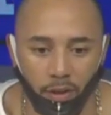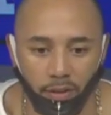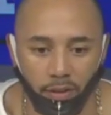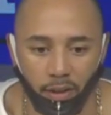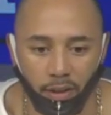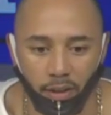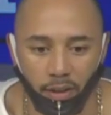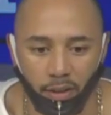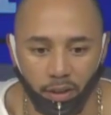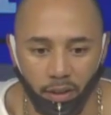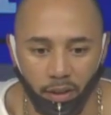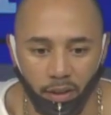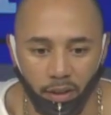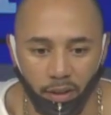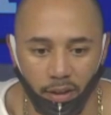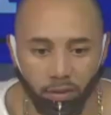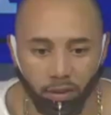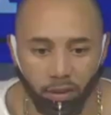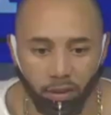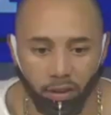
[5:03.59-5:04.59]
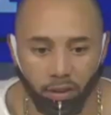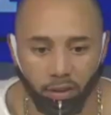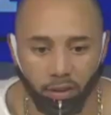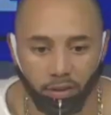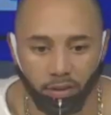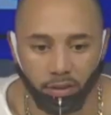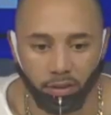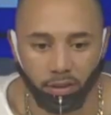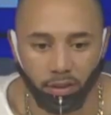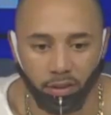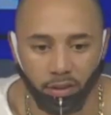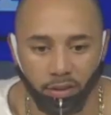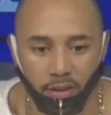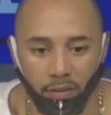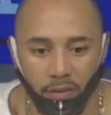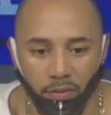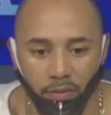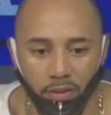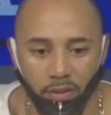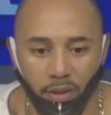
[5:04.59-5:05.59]
I think kneeling is
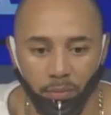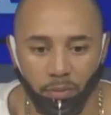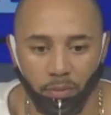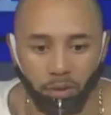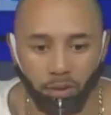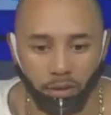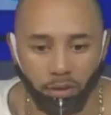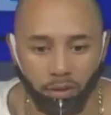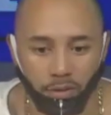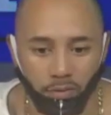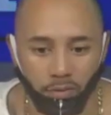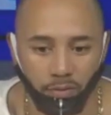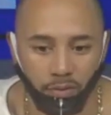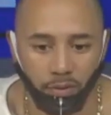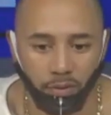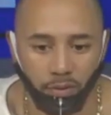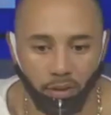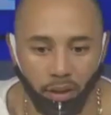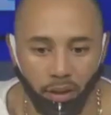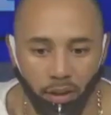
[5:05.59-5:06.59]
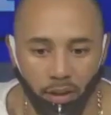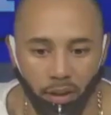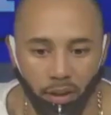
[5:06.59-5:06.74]
definitely something that